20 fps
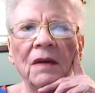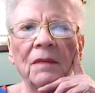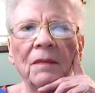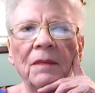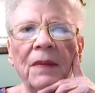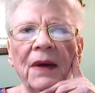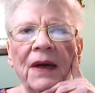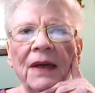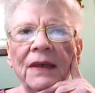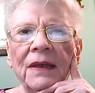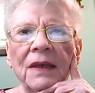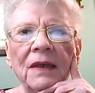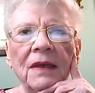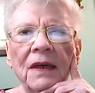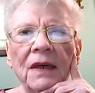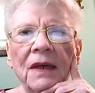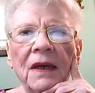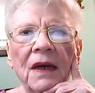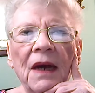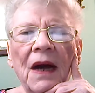But
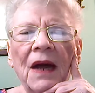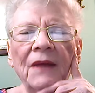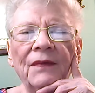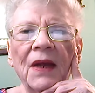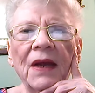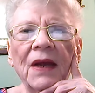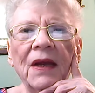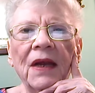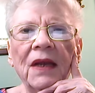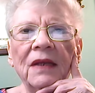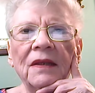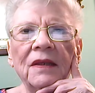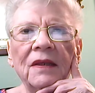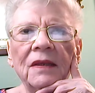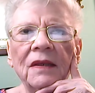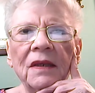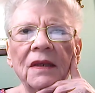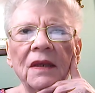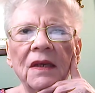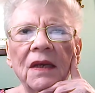I think it's
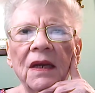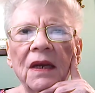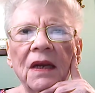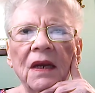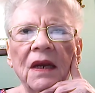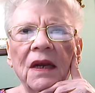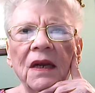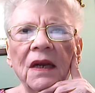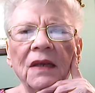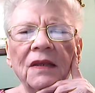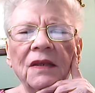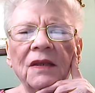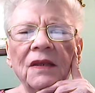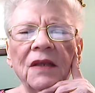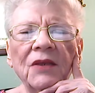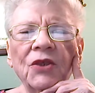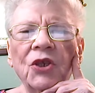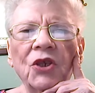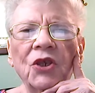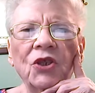it's
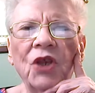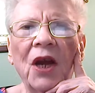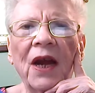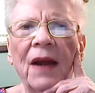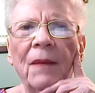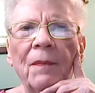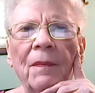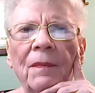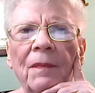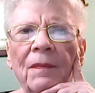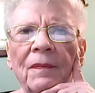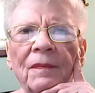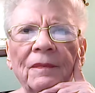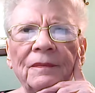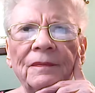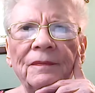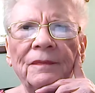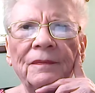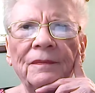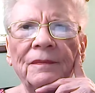such a shame.
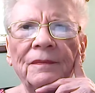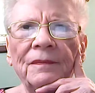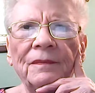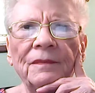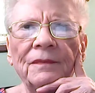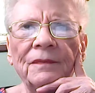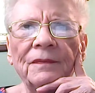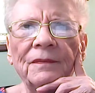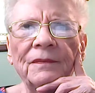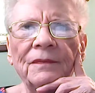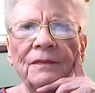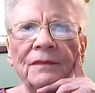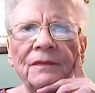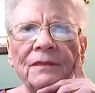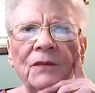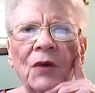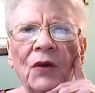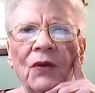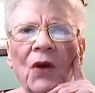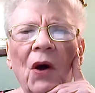
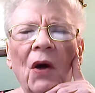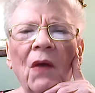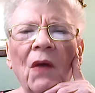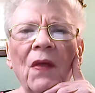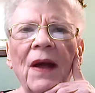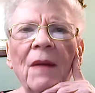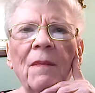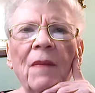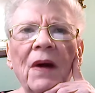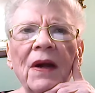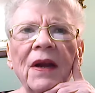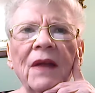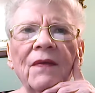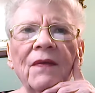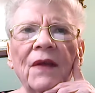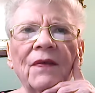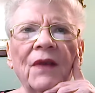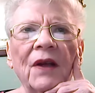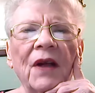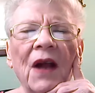With all that money
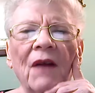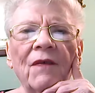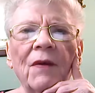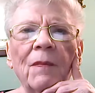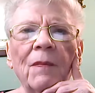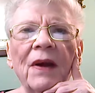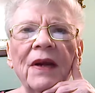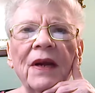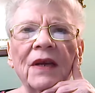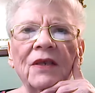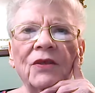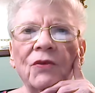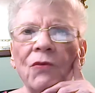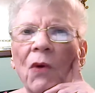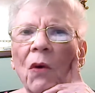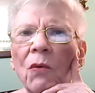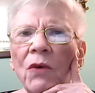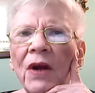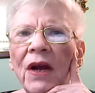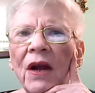that the government has
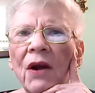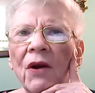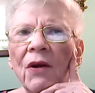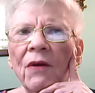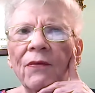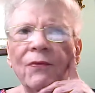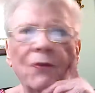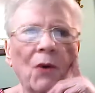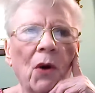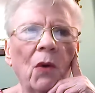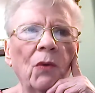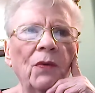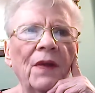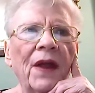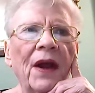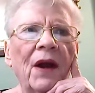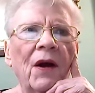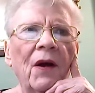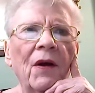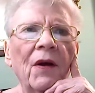thrown here, thrown
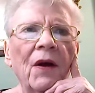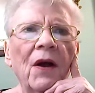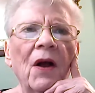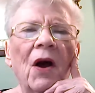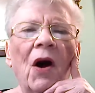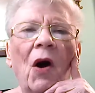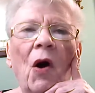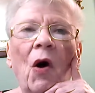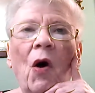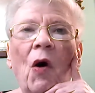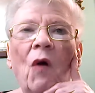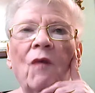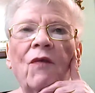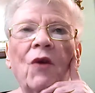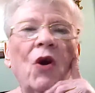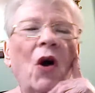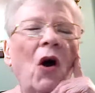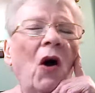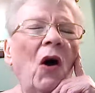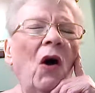there,
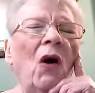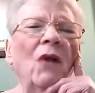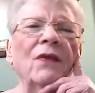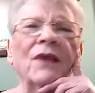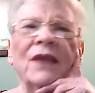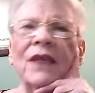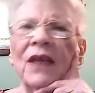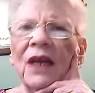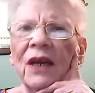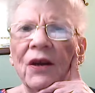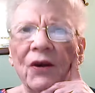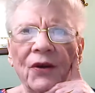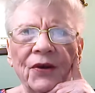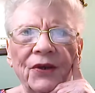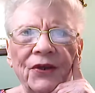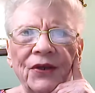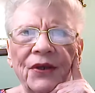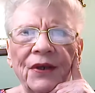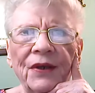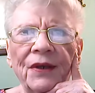over all the
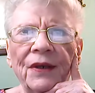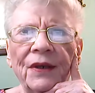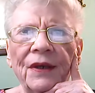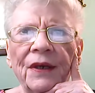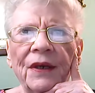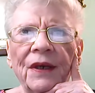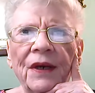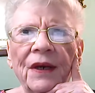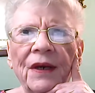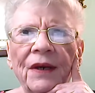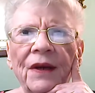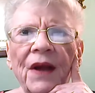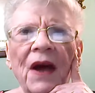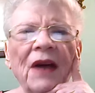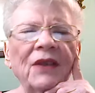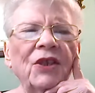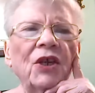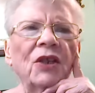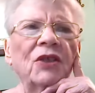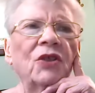years,
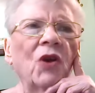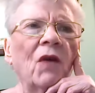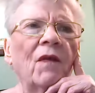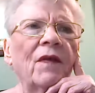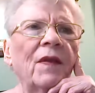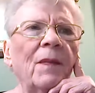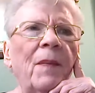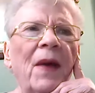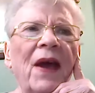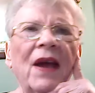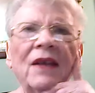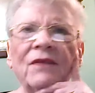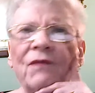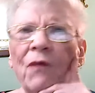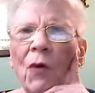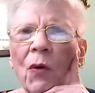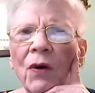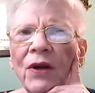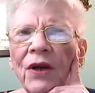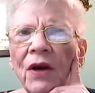not just over the past
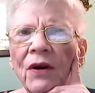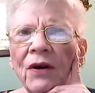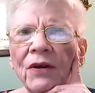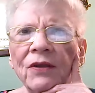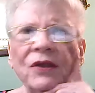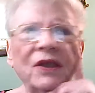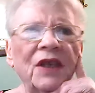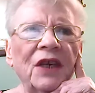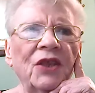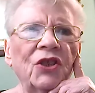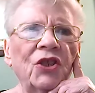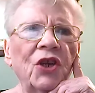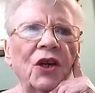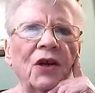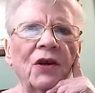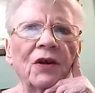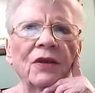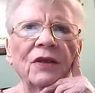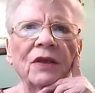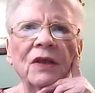four years, six
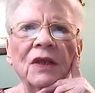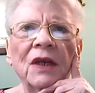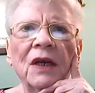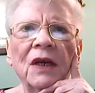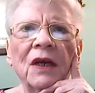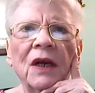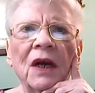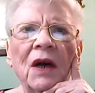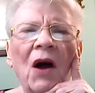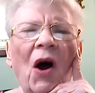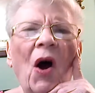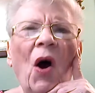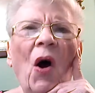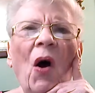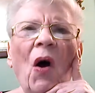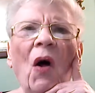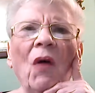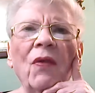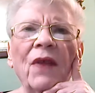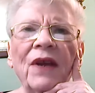years,
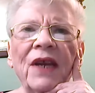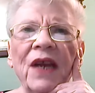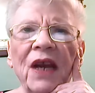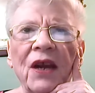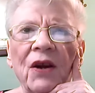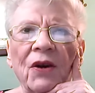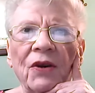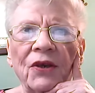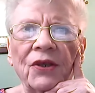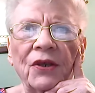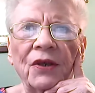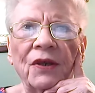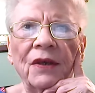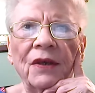all the years,